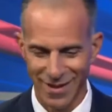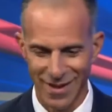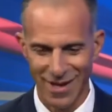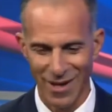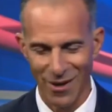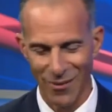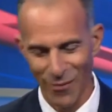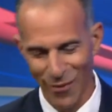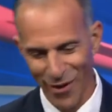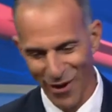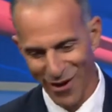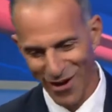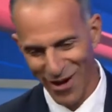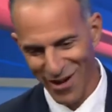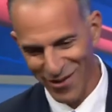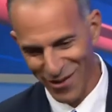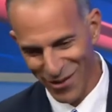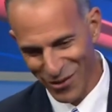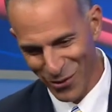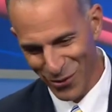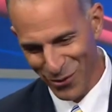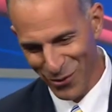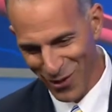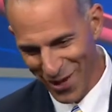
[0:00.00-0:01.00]
you got to work on the
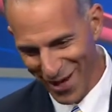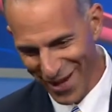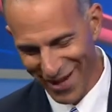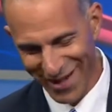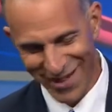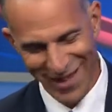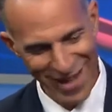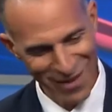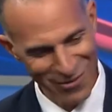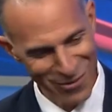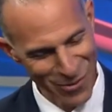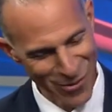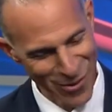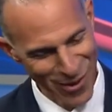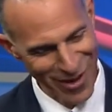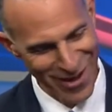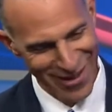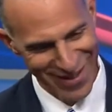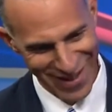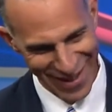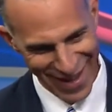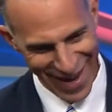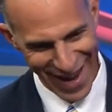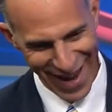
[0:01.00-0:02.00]
tuna and you have to work
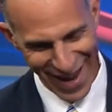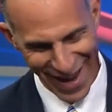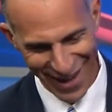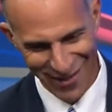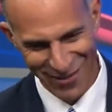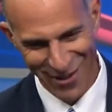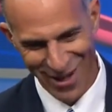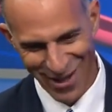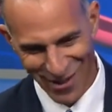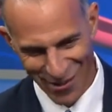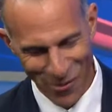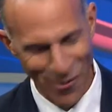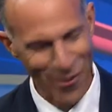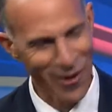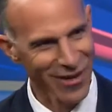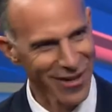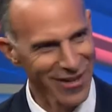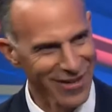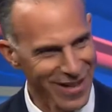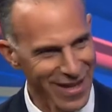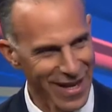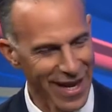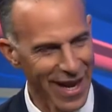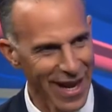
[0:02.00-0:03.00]
on the can. Right now we're working
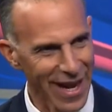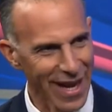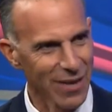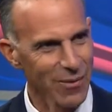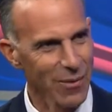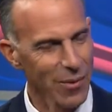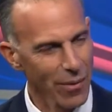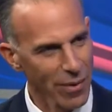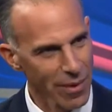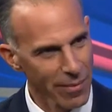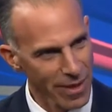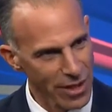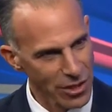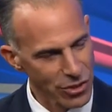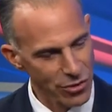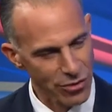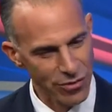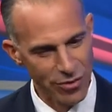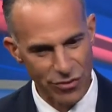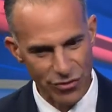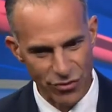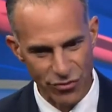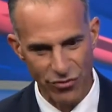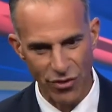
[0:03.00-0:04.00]
on the can. We want to make sure
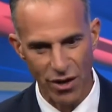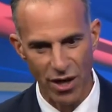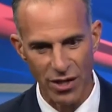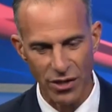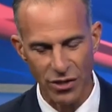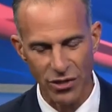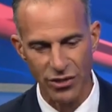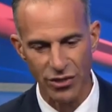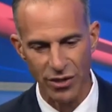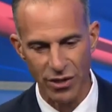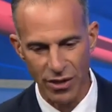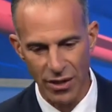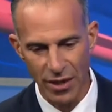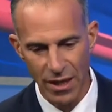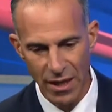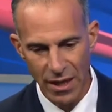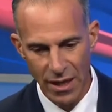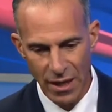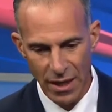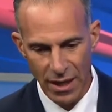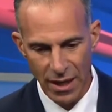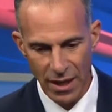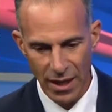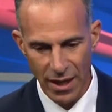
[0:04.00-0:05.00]
the structure
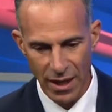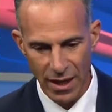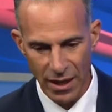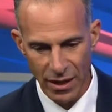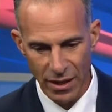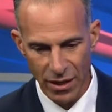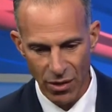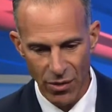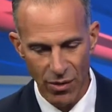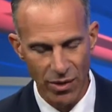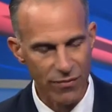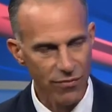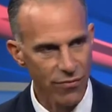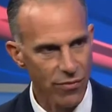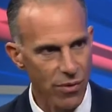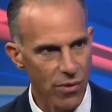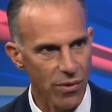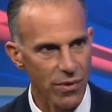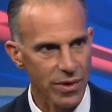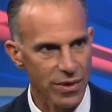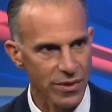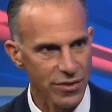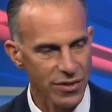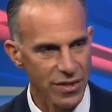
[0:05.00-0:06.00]
uh, going
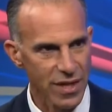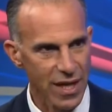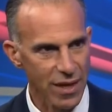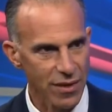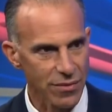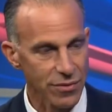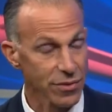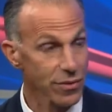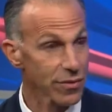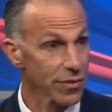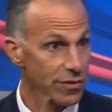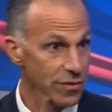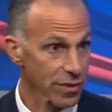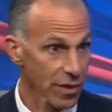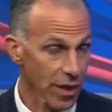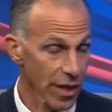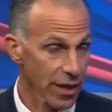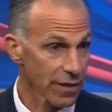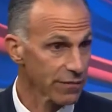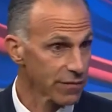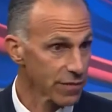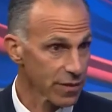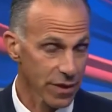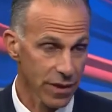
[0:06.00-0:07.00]
forward is sound. So there's a lot
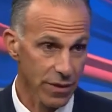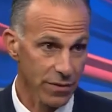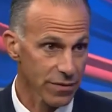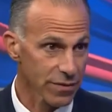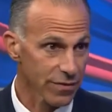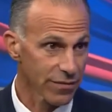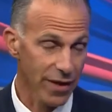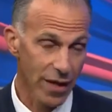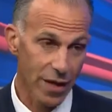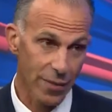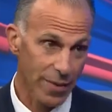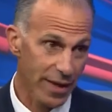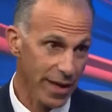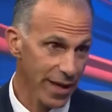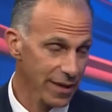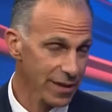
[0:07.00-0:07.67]
of, you know, development